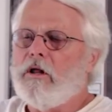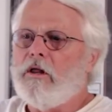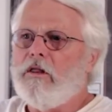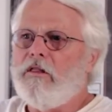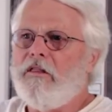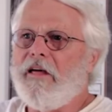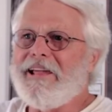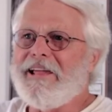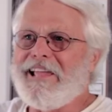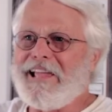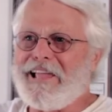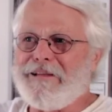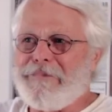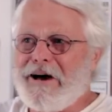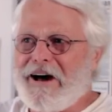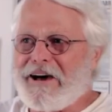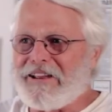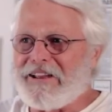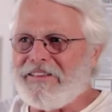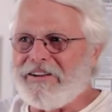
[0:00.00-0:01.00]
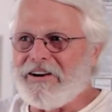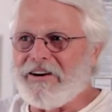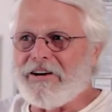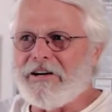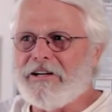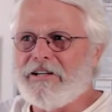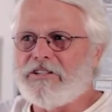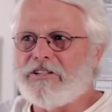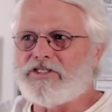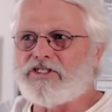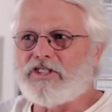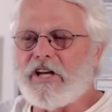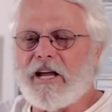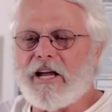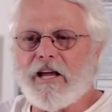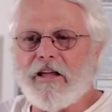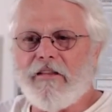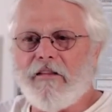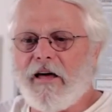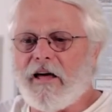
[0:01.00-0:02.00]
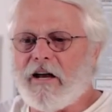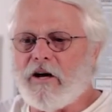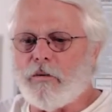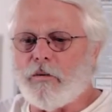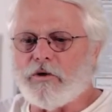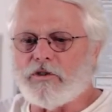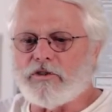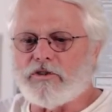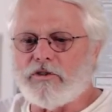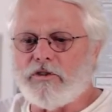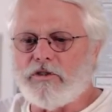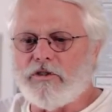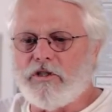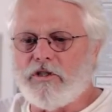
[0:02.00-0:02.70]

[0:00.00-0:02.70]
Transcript: they came out of there saying that it was